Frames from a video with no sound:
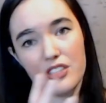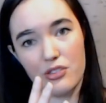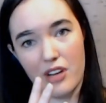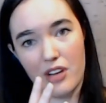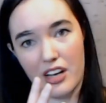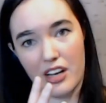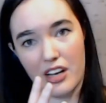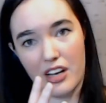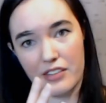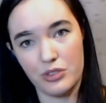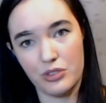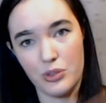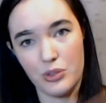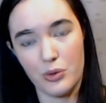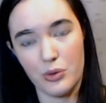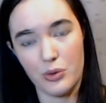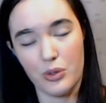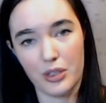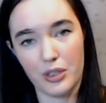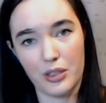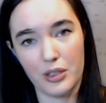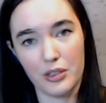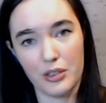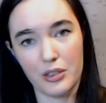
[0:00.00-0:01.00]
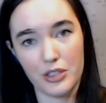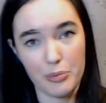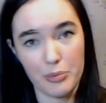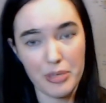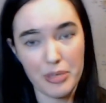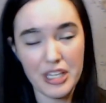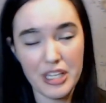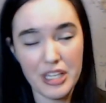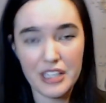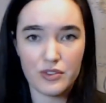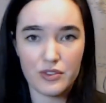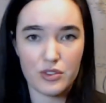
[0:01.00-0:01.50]
You have your
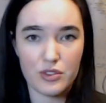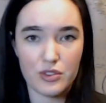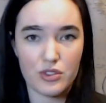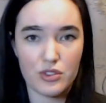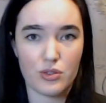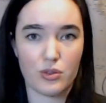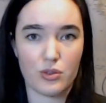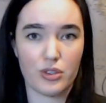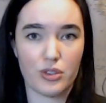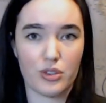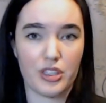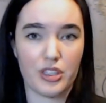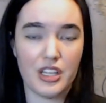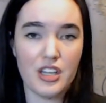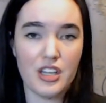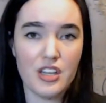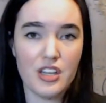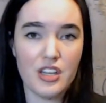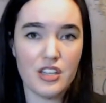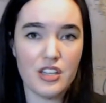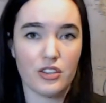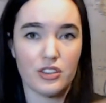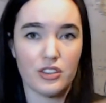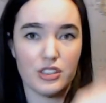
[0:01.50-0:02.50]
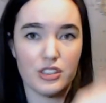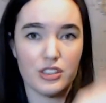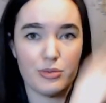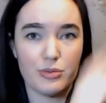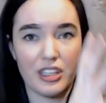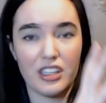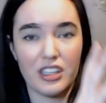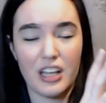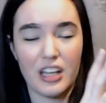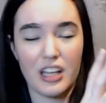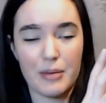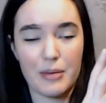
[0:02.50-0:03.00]
peak of the story, your
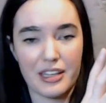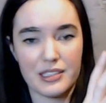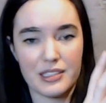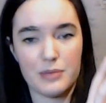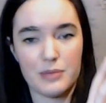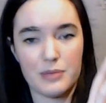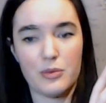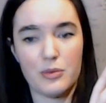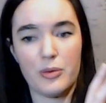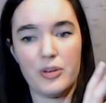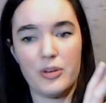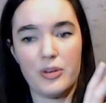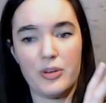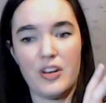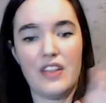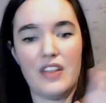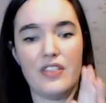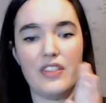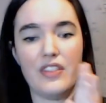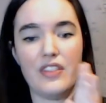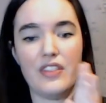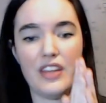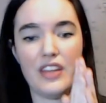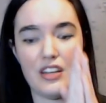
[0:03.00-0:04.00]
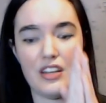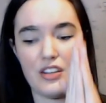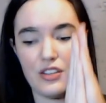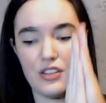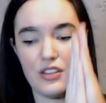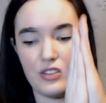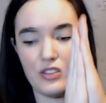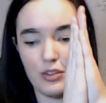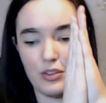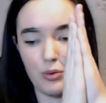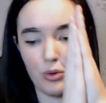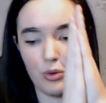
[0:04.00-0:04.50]
ultimate climax moment, and then
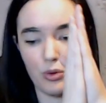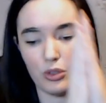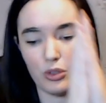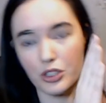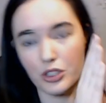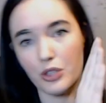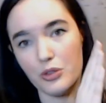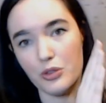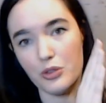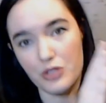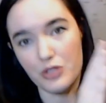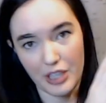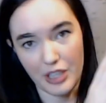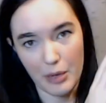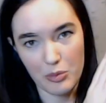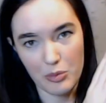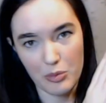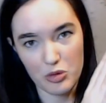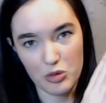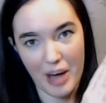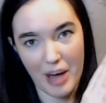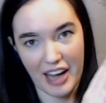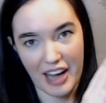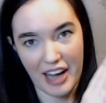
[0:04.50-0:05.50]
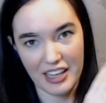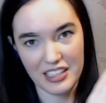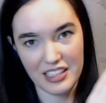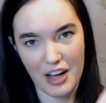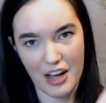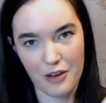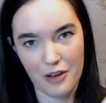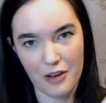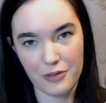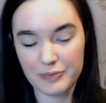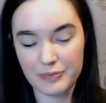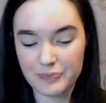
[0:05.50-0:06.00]
the roller coaster comes back
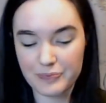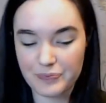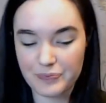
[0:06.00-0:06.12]
down.